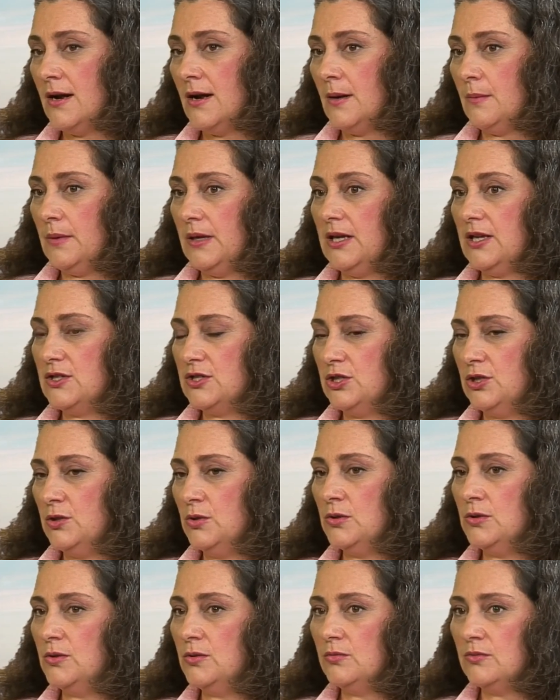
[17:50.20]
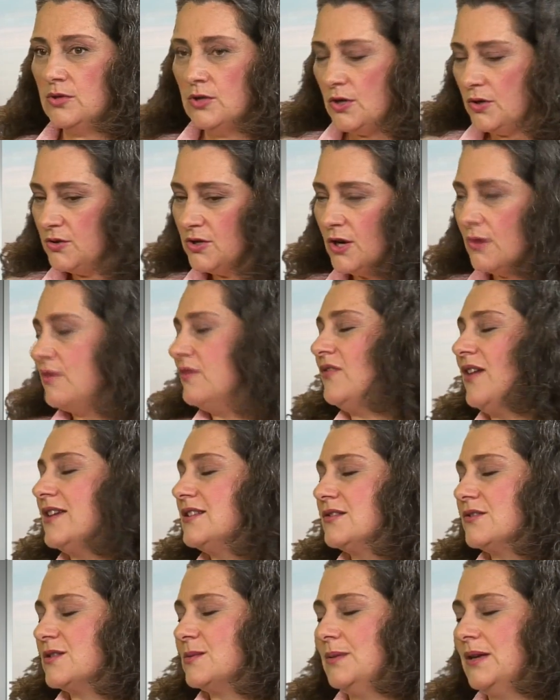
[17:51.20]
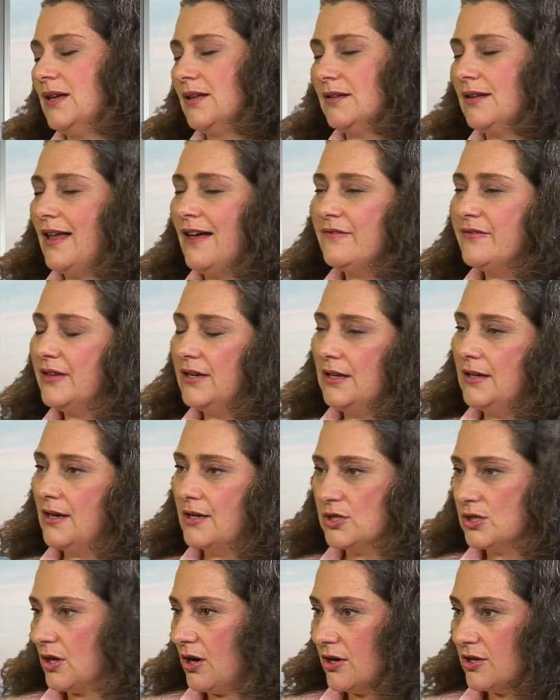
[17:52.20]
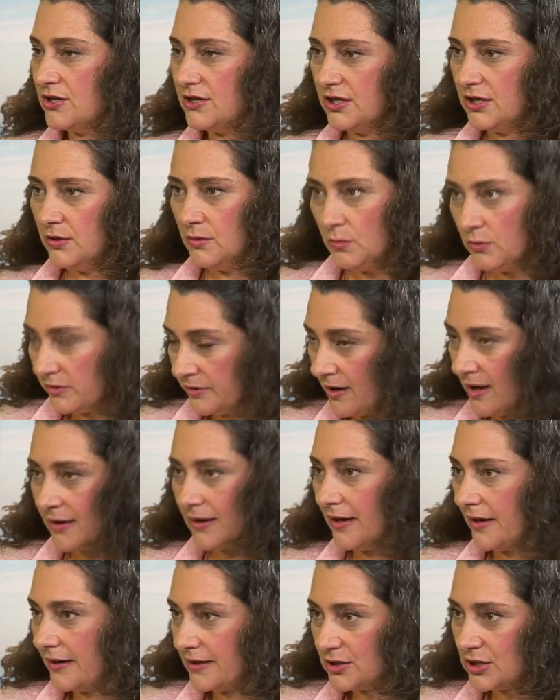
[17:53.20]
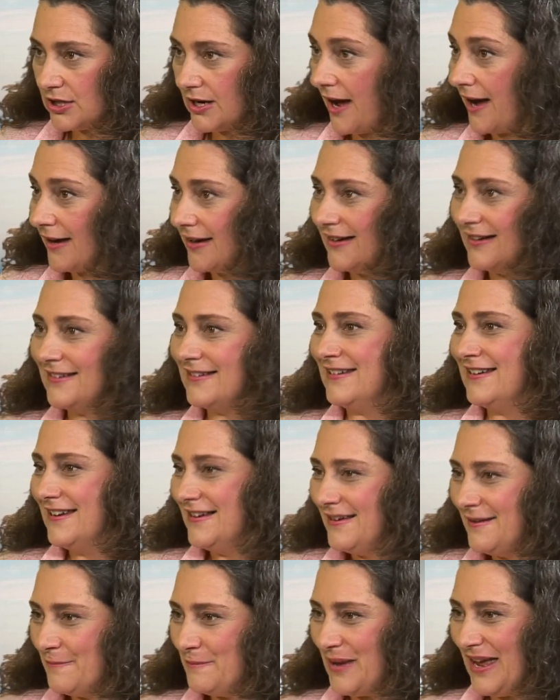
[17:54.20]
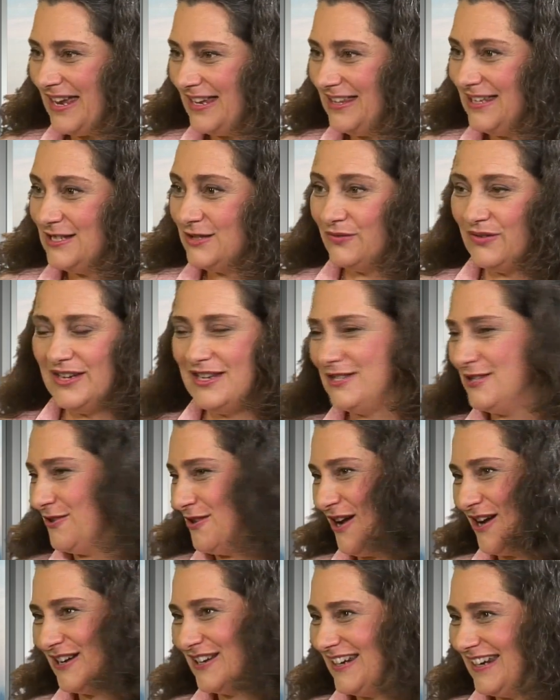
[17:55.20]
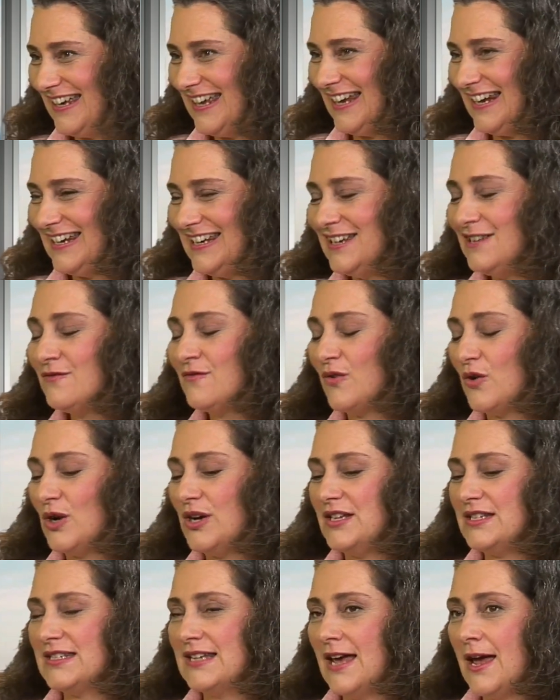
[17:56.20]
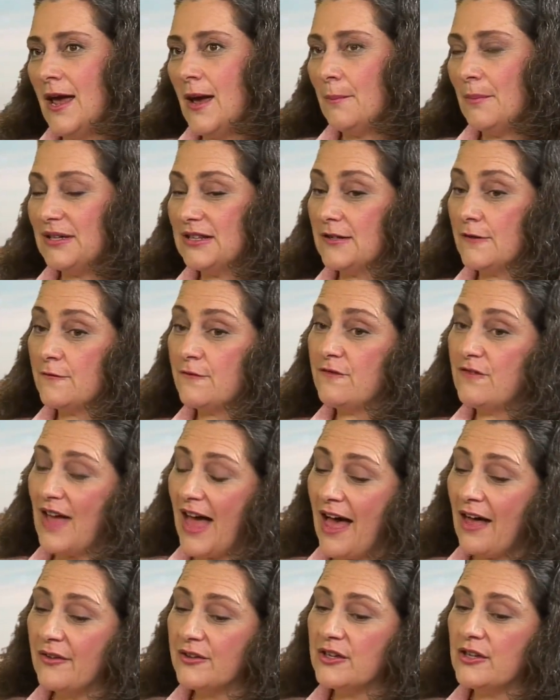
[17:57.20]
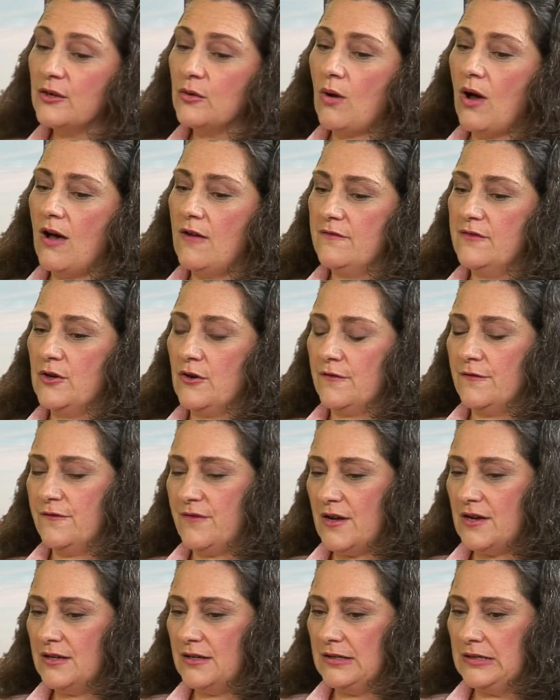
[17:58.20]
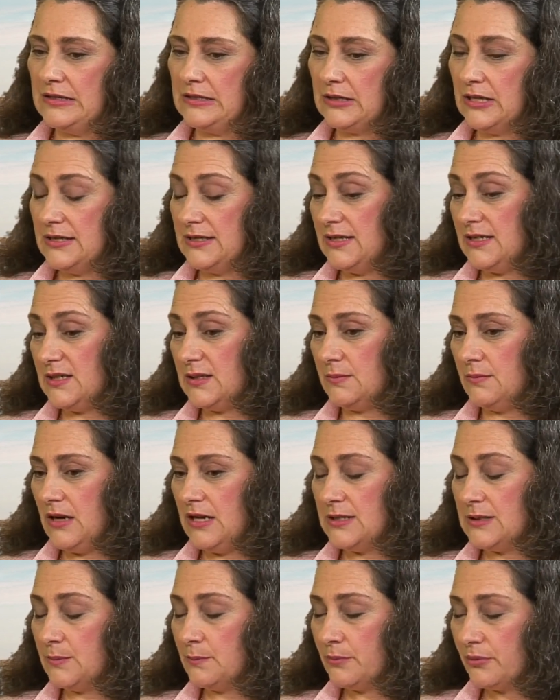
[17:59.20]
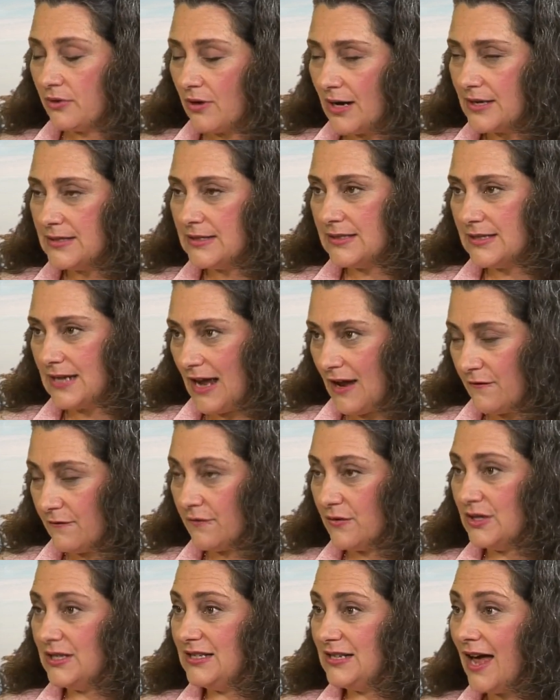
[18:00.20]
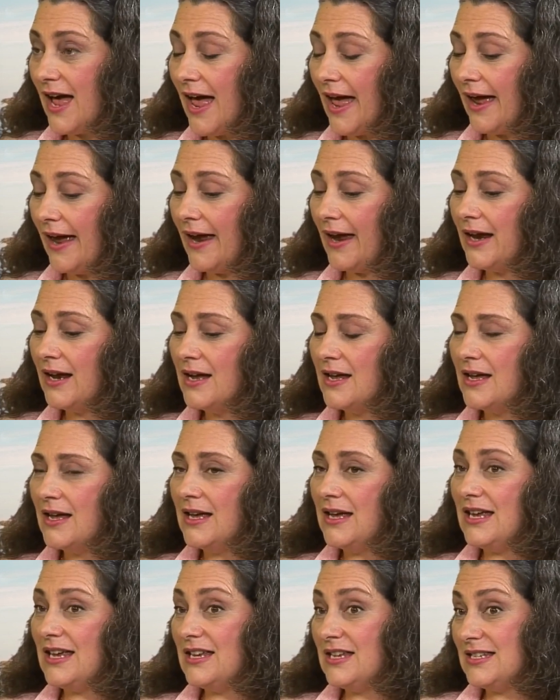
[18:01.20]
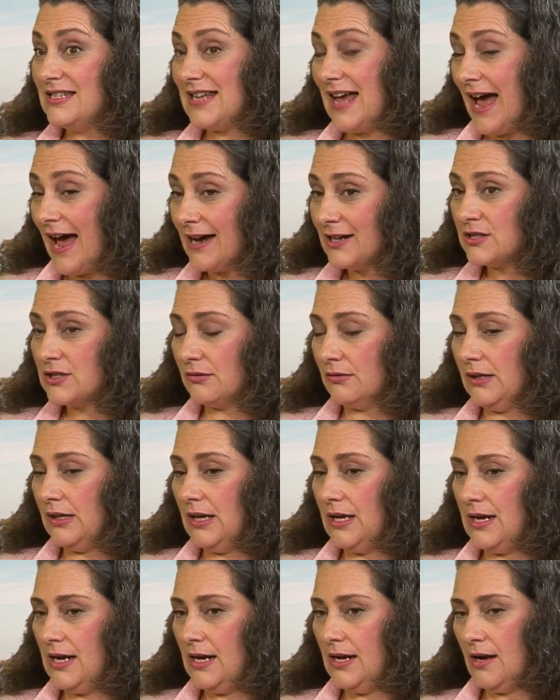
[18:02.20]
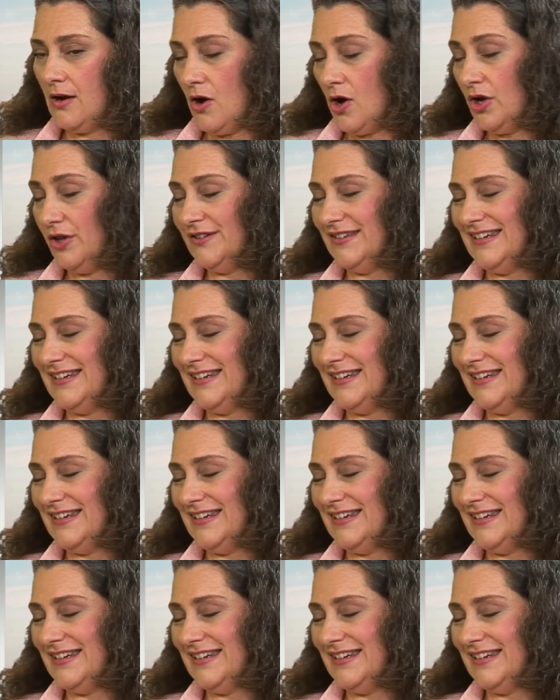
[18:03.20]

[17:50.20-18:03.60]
because no investor is being levied a charge. You will not cut a check and pay these fees. You're not going to get an invoice. But the value of your fund, because it's priced every day, is actually called